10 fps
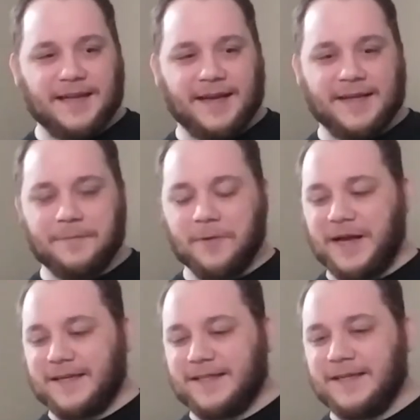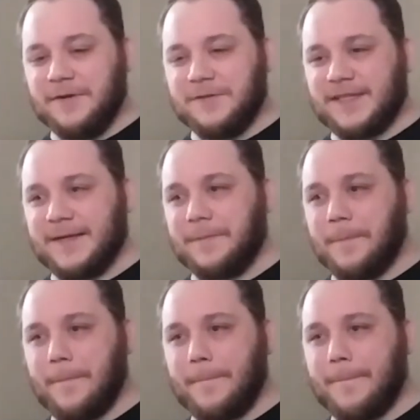I keep going back to the nose, like
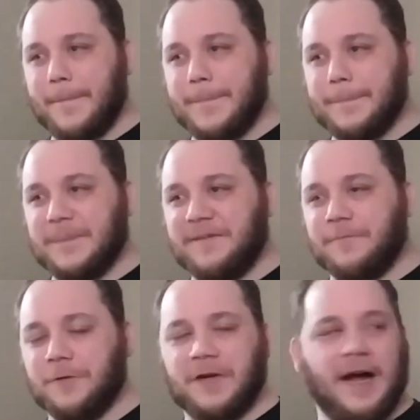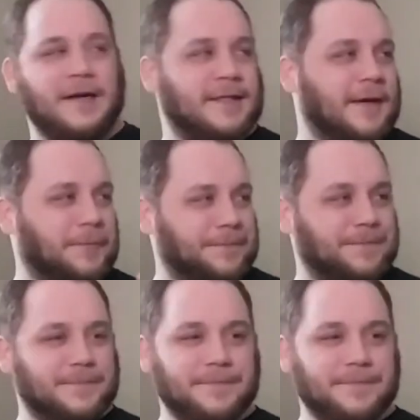yeah. fruit cocktail.